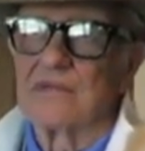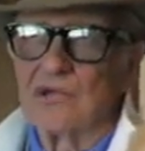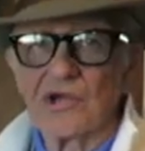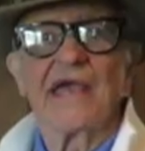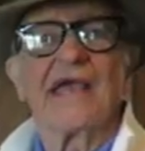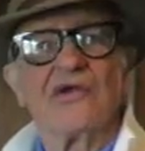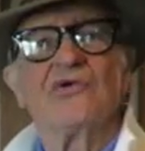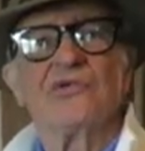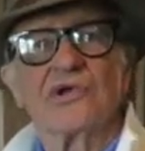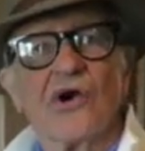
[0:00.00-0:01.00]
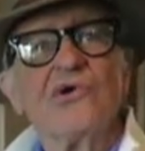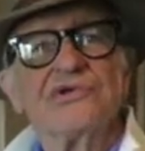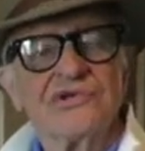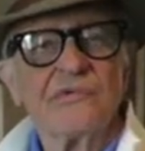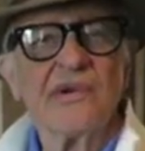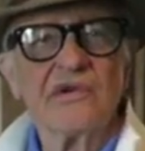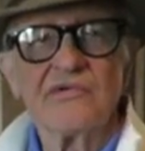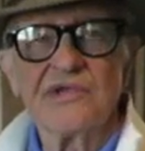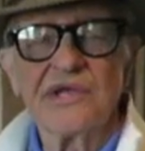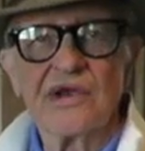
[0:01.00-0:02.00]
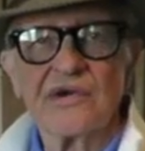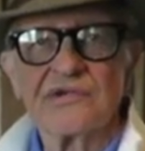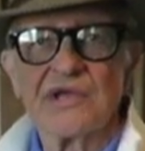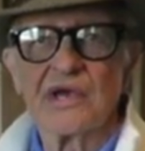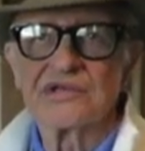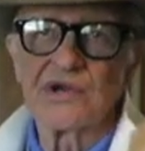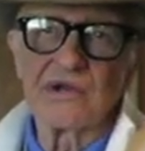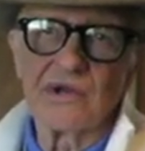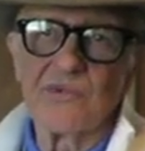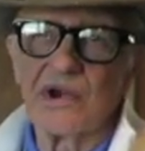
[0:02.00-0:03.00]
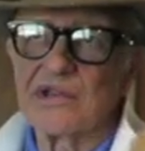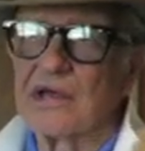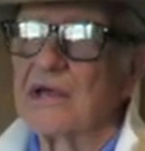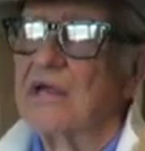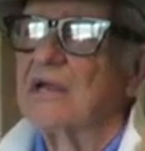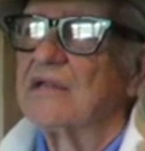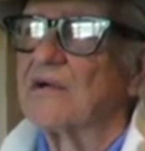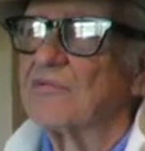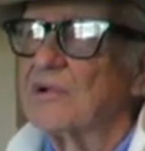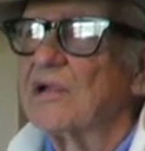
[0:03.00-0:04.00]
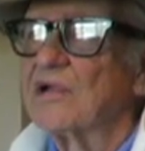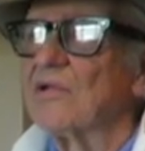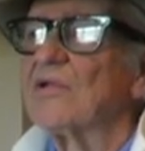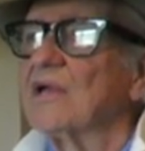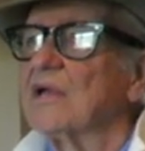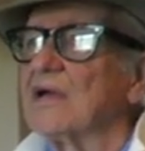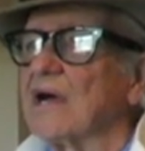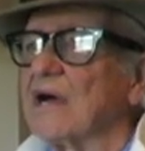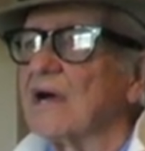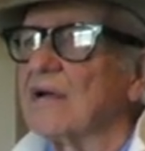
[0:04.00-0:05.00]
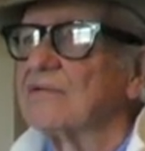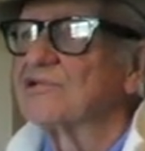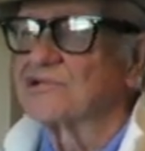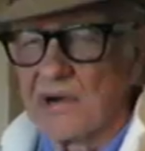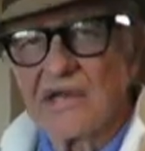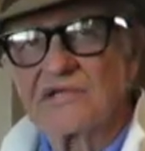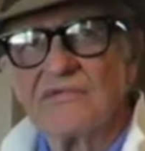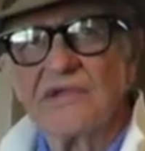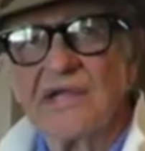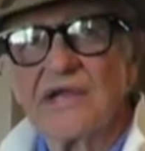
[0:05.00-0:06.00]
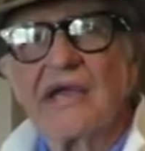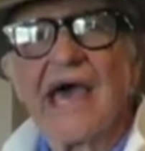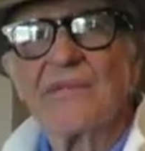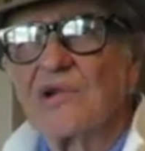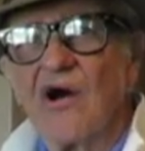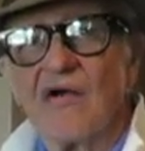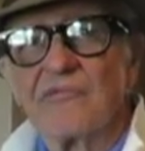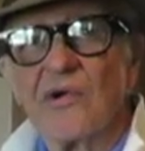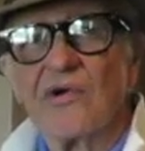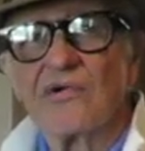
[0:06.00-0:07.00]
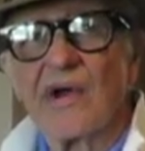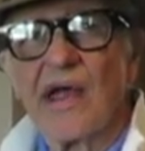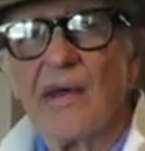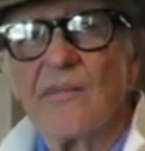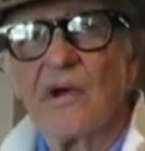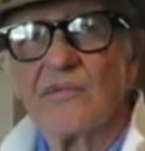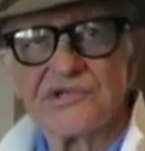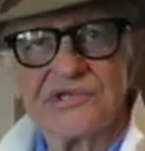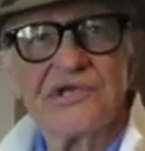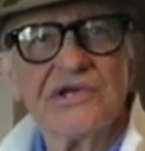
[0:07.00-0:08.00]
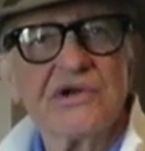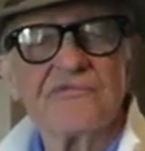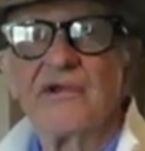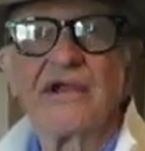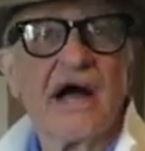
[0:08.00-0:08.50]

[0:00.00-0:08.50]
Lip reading: looking at who the coaches have been over the years, certainly one of the real strengths of the Academy golf program was the tenure of Fred